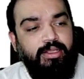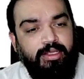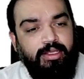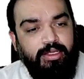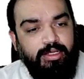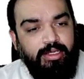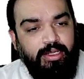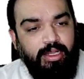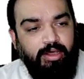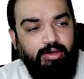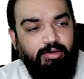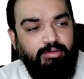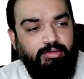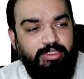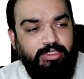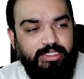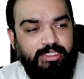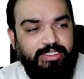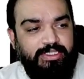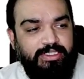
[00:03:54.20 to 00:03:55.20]
Now
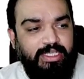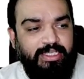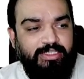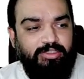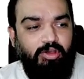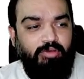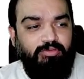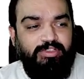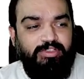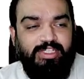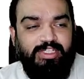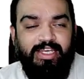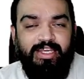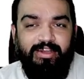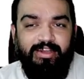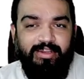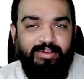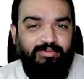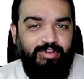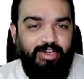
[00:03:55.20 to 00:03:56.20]
this is obviously
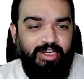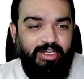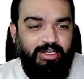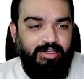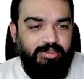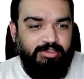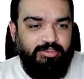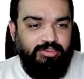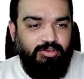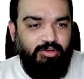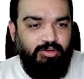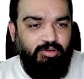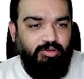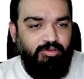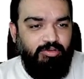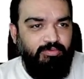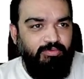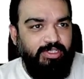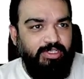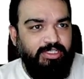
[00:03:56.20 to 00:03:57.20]
hidden field. So
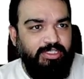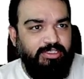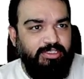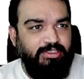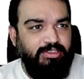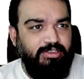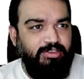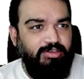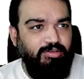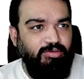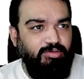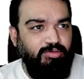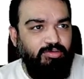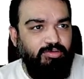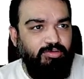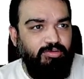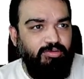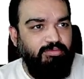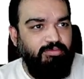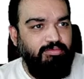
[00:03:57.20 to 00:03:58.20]
we'll just do
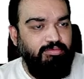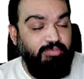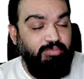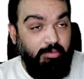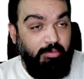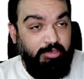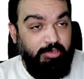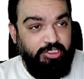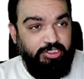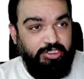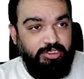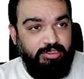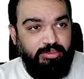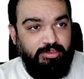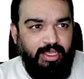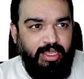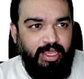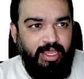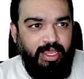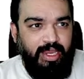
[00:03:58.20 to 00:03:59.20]
publish.
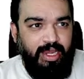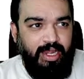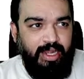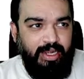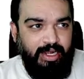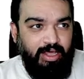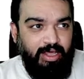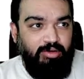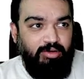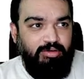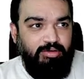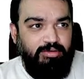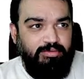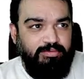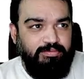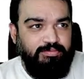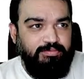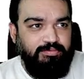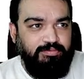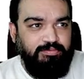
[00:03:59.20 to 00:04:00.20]
And now
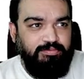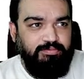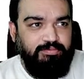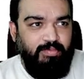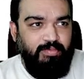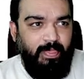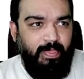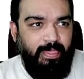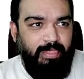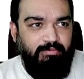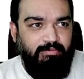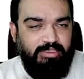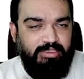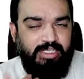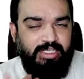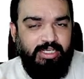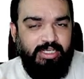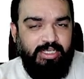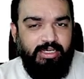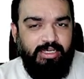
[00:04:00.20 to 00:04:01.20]
once I
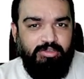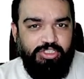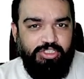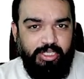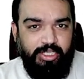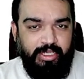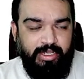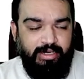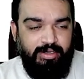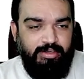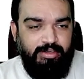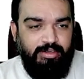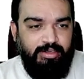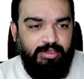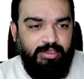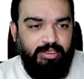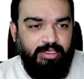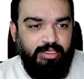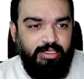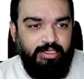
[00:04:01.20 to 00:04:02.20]
click on share,
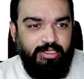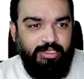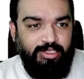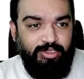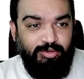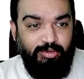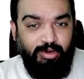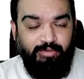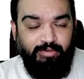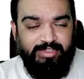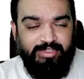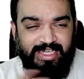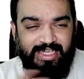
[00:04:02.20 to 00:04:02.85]
you will obviously